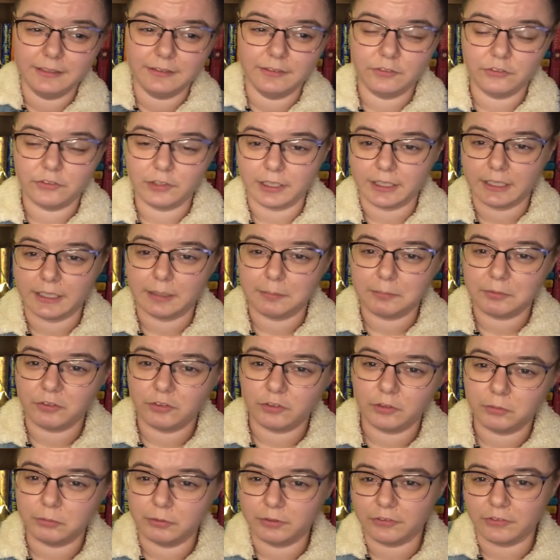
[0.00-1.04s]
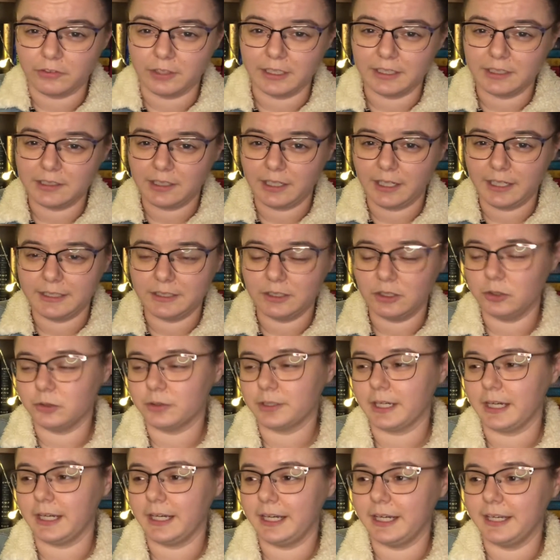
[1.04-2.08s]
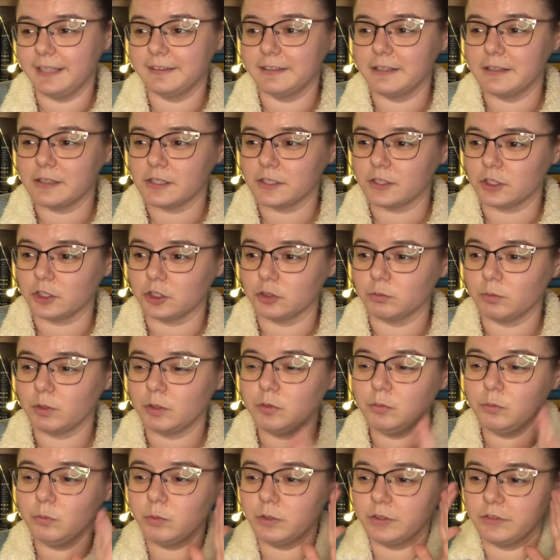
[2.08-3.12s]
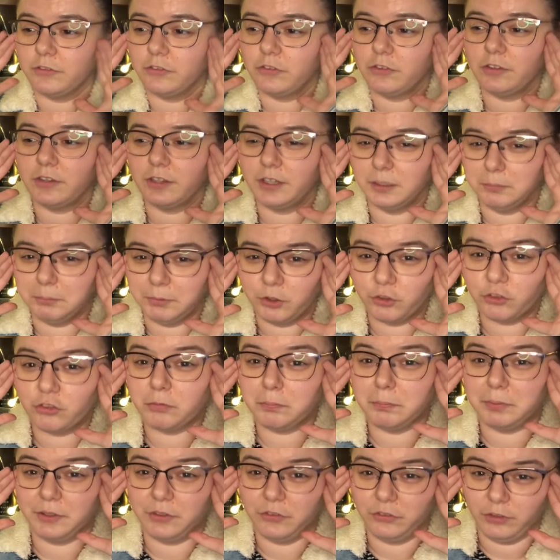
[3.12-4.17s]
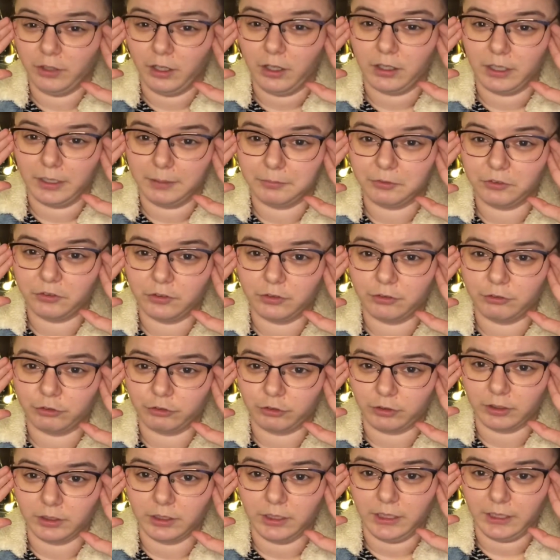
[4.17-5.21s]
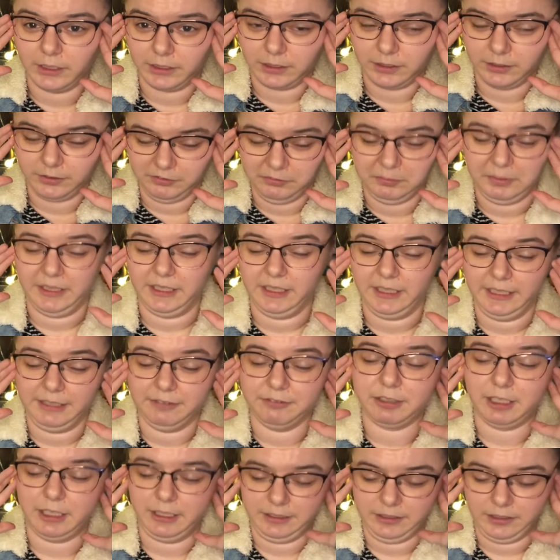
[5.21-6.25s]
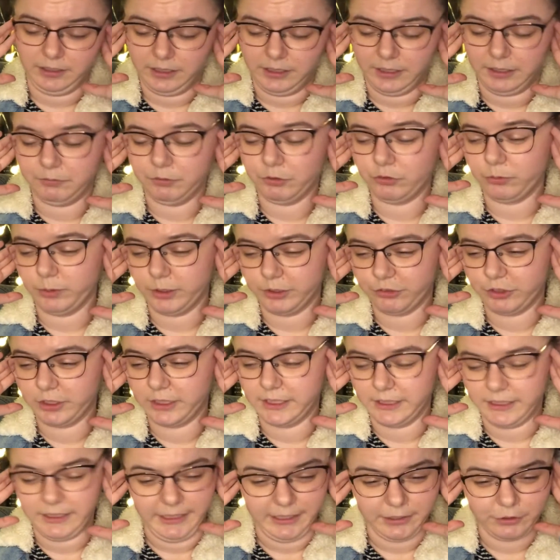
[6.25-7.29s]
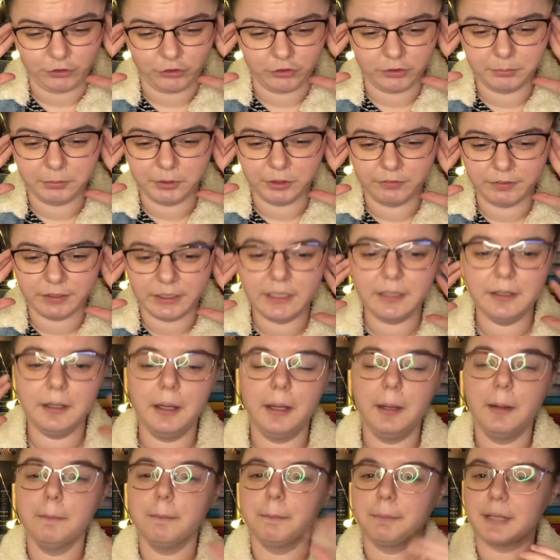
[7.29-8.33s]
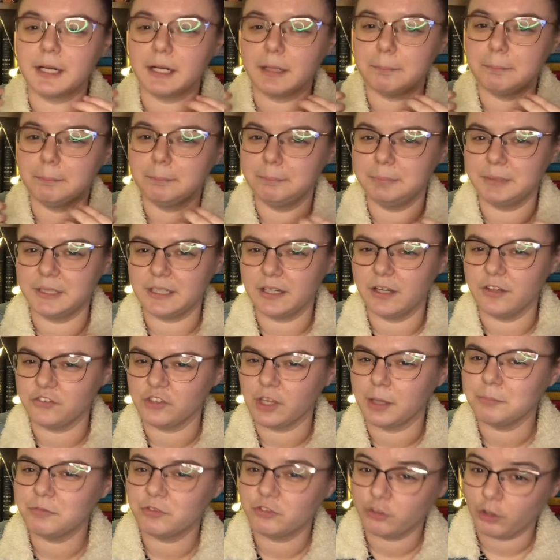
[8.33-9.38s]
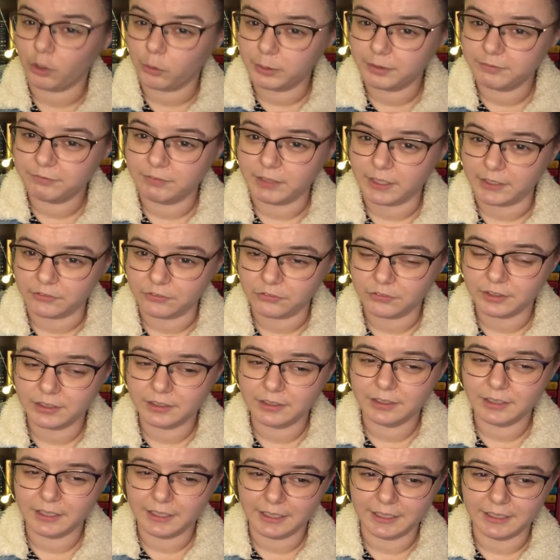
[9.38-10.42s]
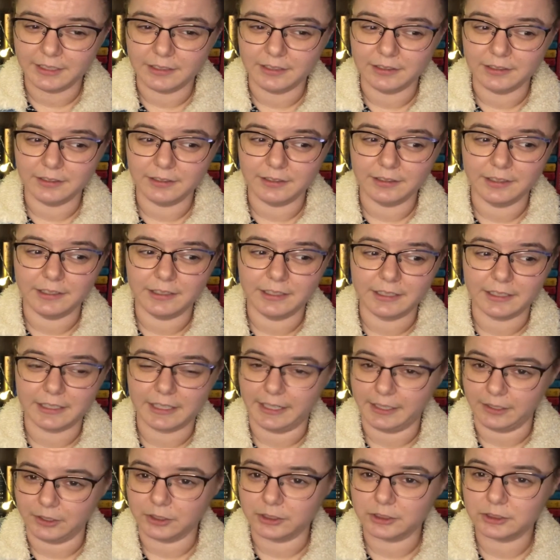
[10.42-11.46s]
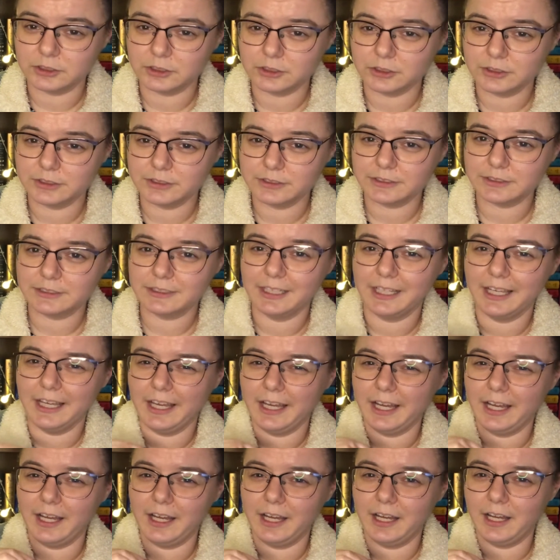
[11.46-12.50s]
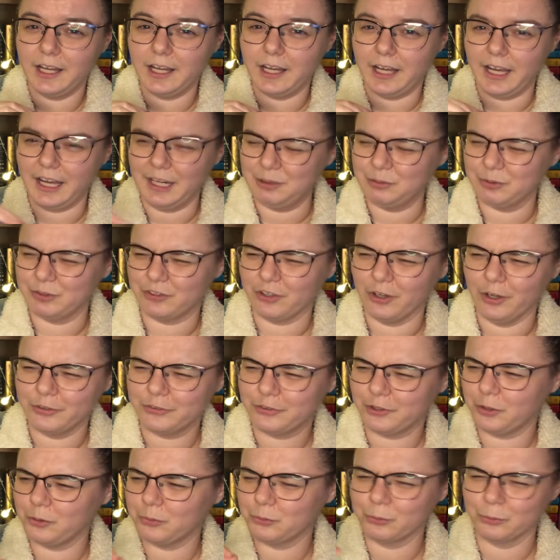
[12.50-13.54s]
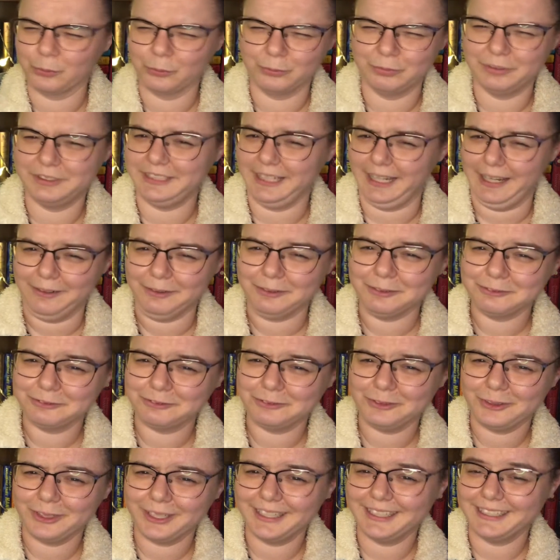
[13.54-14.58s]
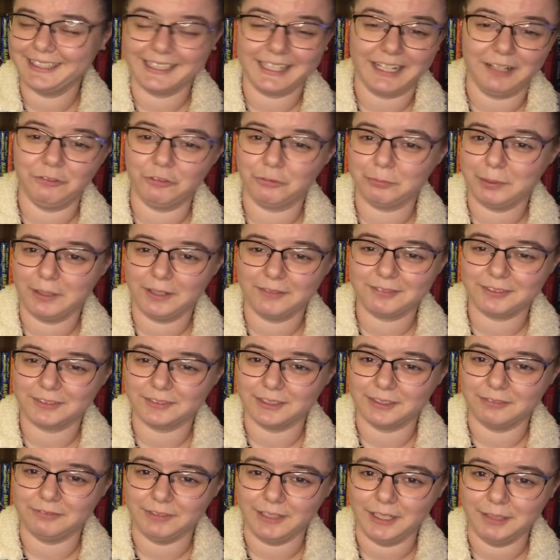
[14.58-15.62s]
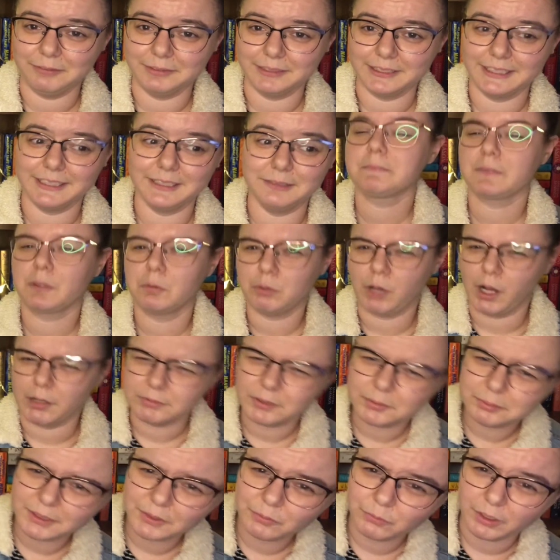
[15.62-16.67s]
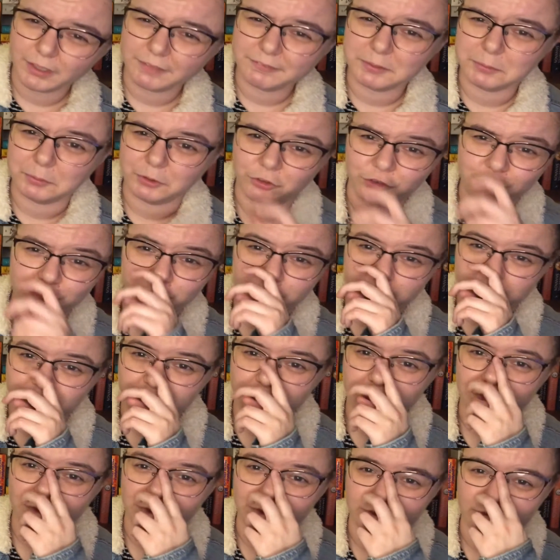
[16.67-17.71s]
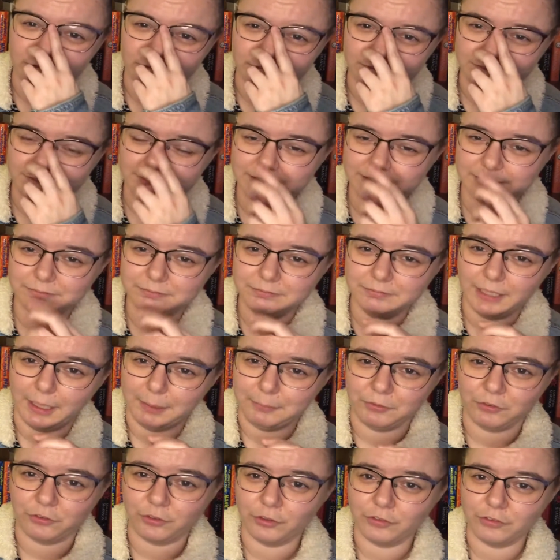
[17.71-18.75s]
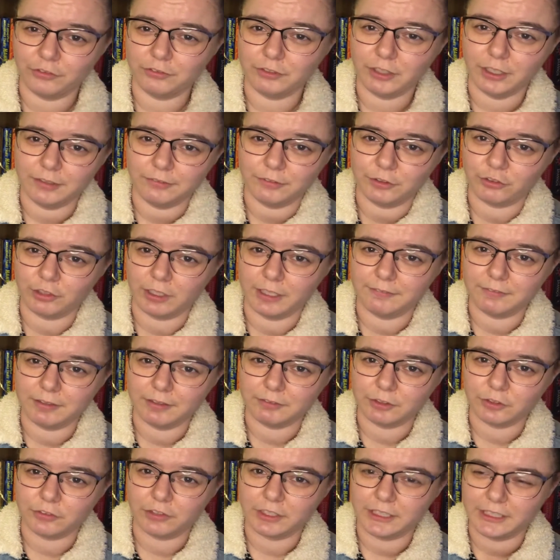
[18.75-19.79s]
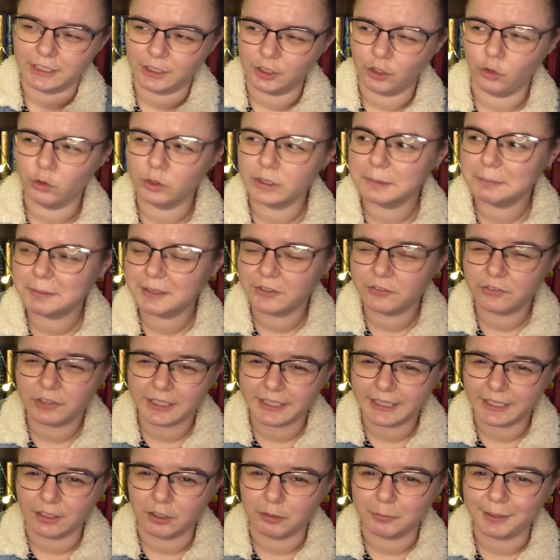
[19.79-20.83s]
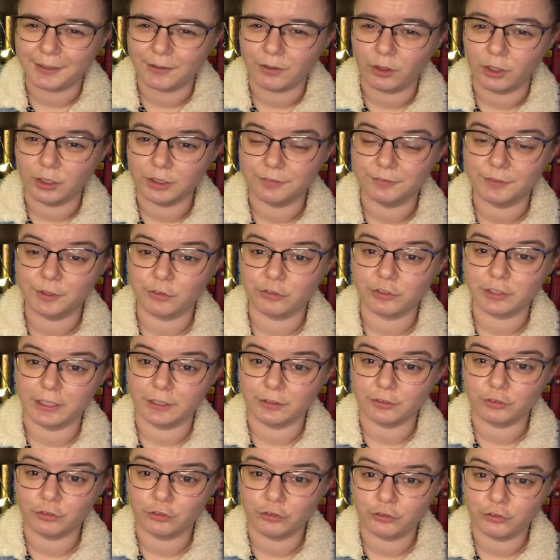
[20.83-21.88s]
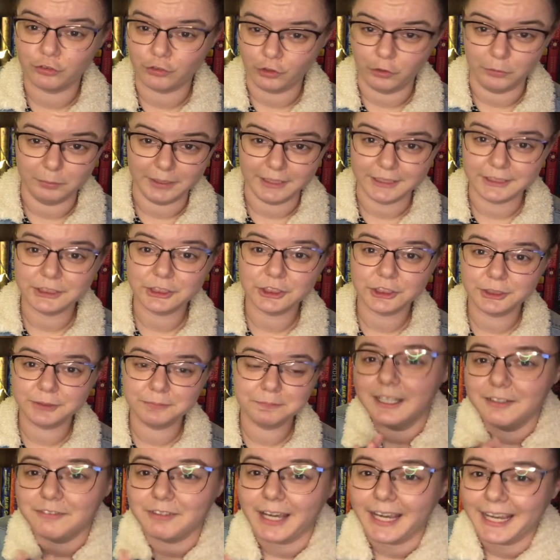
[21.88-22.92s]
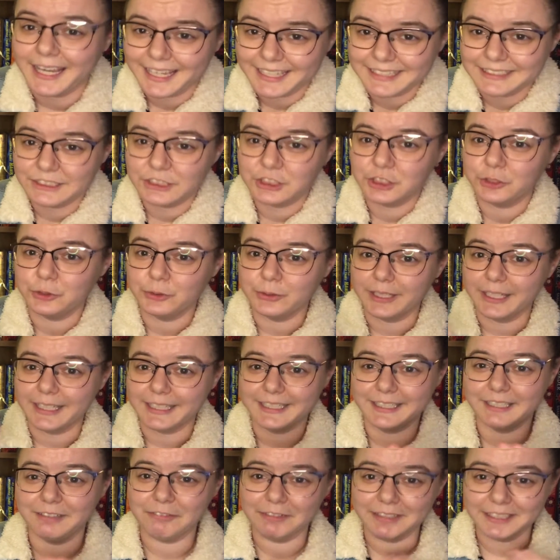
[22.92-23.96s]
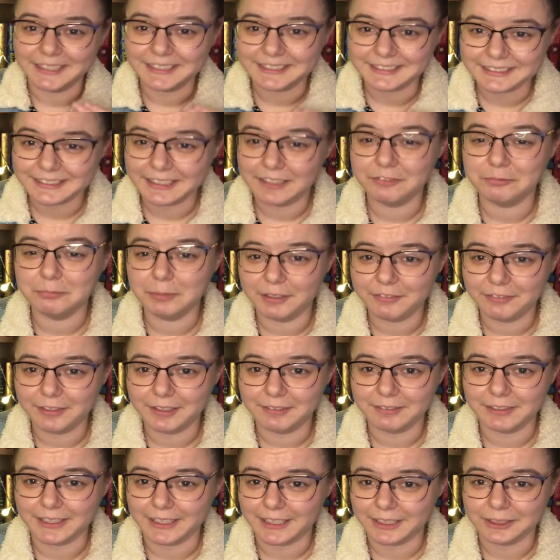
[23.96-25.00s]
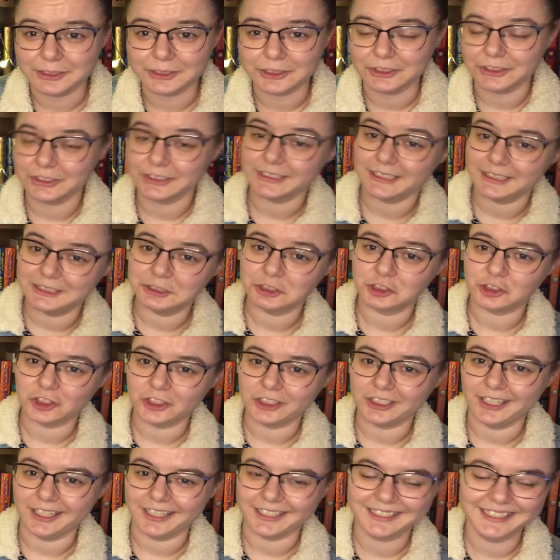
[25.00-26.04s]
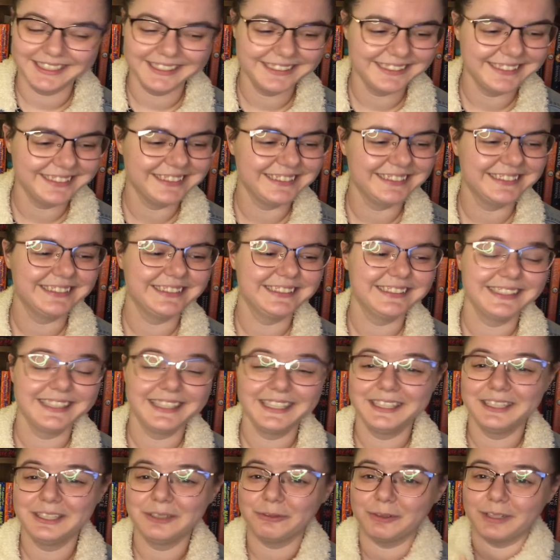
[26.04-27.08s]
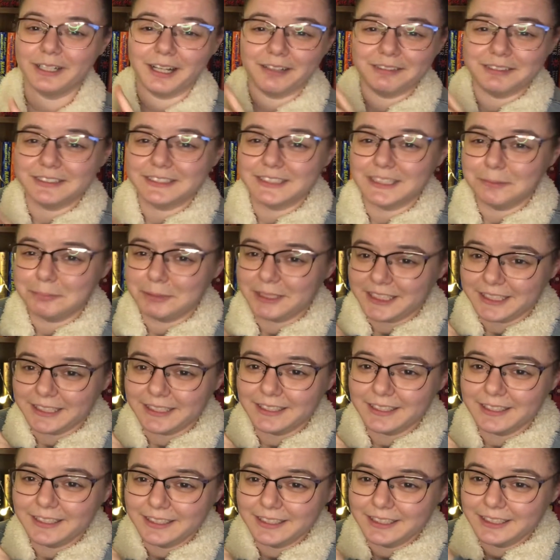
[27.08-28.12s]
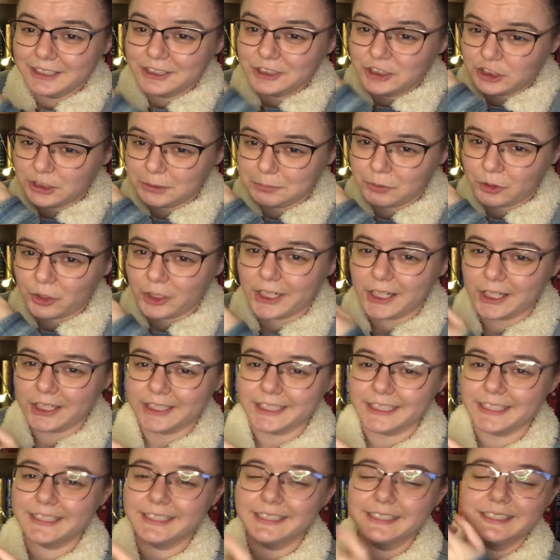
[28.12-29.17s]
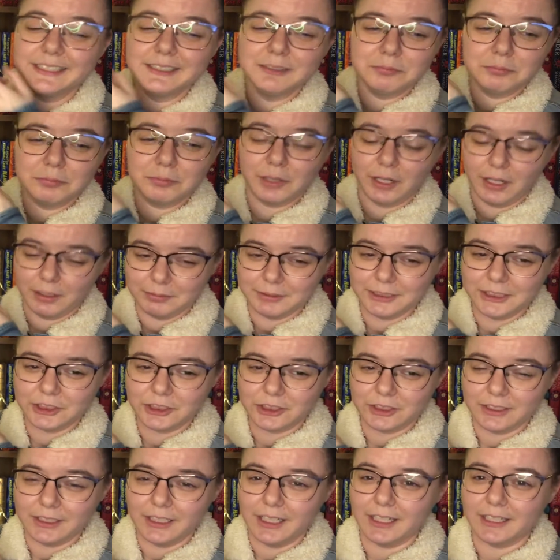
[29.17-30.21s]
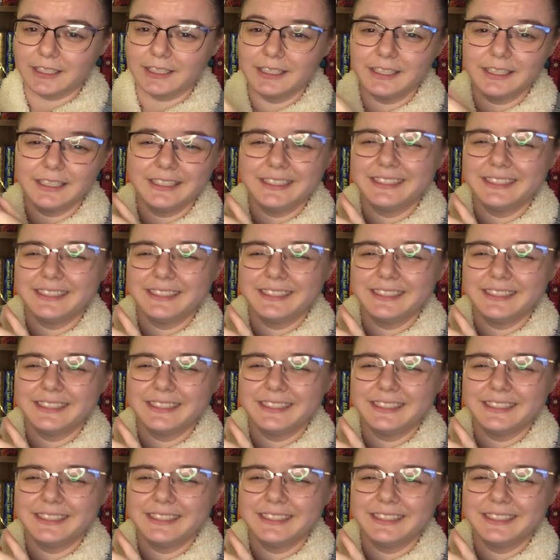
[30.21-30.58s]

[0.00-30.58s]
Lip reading: The second episode was like kind of okay. And then the third one was the most bizarre episode of Sherlock of my life. I thought I was watching an action movie, but because I'm so invested in the characters, I was also down for it. Like I was perfectly fine with it. Probably one of the most stressful episodes of television I've ever seen, and only because I care about all of those characters so much. If I had to like give a list of my favorite characters in Sherlock, would obviously be Jim Moriarty, probably Sherlock.